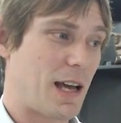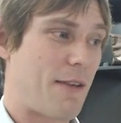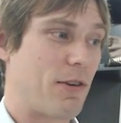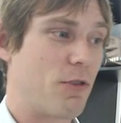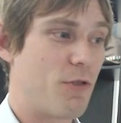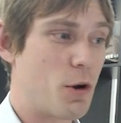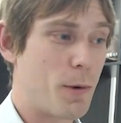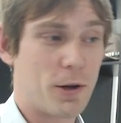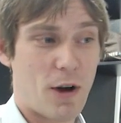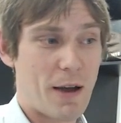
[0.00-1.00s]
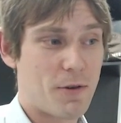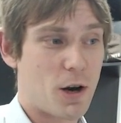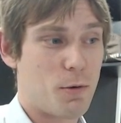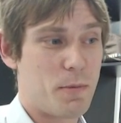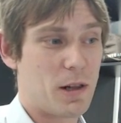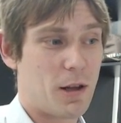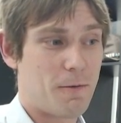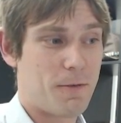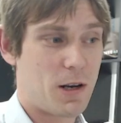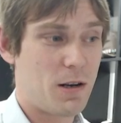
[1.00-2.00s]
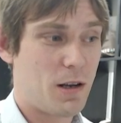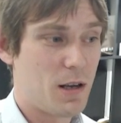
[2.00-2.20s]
having a rear-wheel drive car would be a lot of fun